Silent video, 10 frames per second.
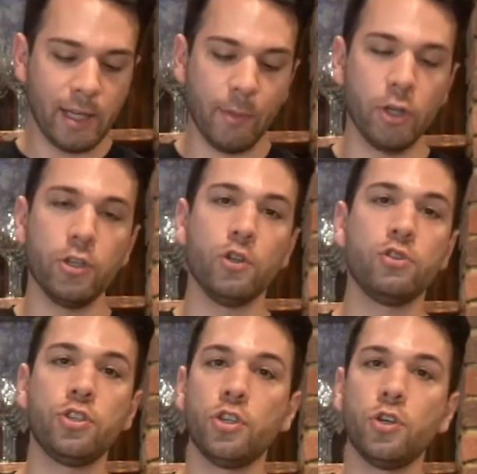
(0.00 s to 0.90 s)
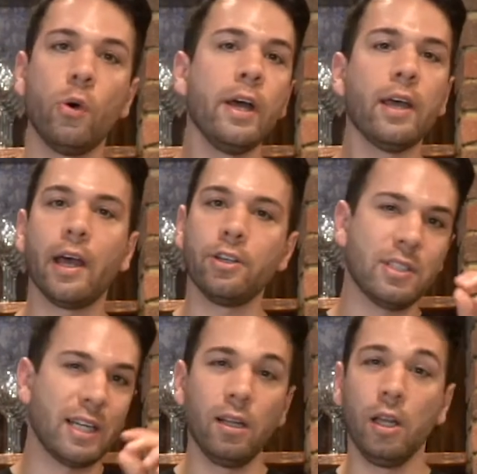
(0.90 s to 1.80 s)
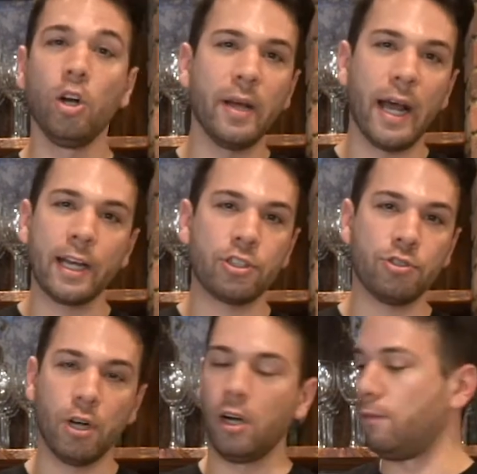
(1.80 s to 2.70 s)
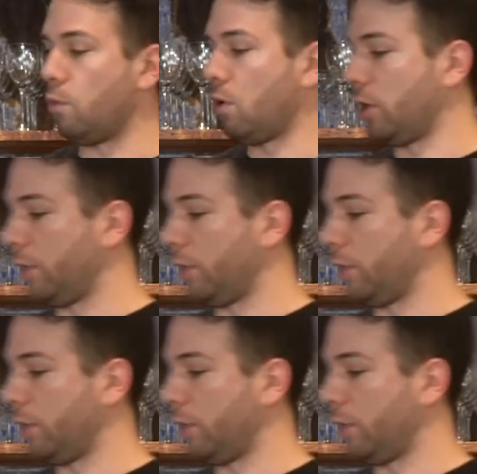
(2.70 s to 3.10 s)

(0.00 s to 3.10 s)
I'm gonna do 2 and just like a little bit extra of water.